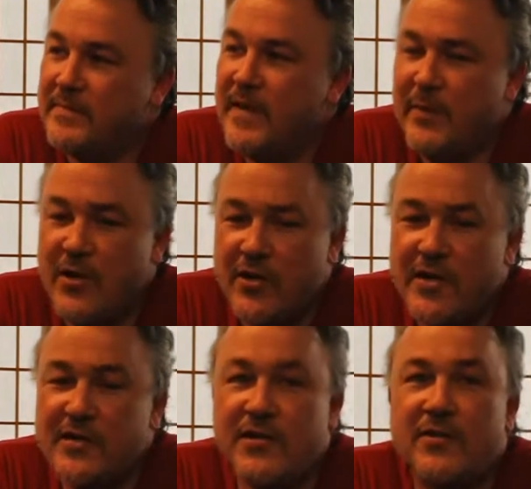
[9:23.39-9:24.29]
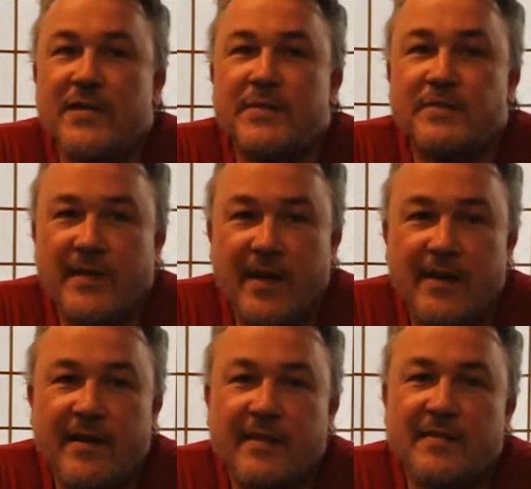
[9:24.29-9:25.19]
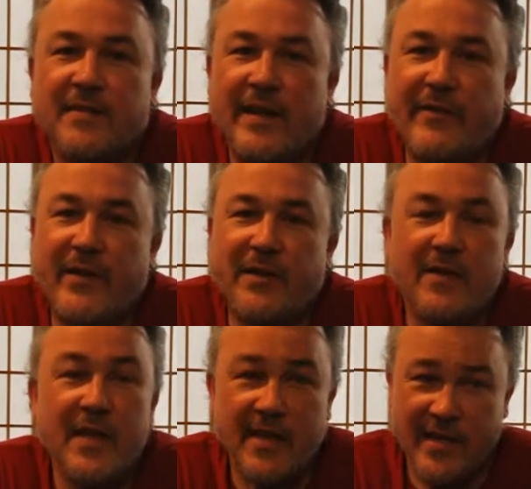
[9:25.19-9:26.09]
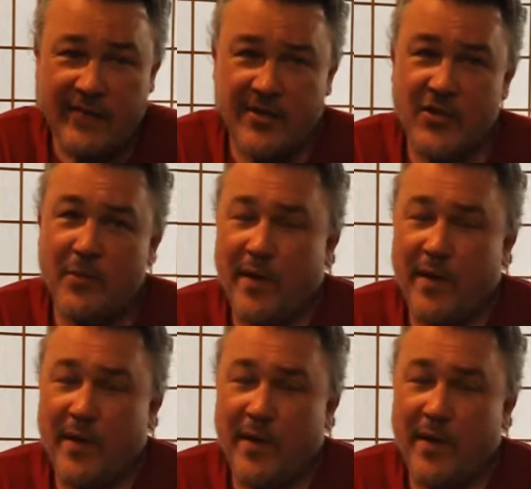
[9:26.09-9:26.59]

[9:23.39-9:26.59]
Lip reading: Give me your dessert. Give you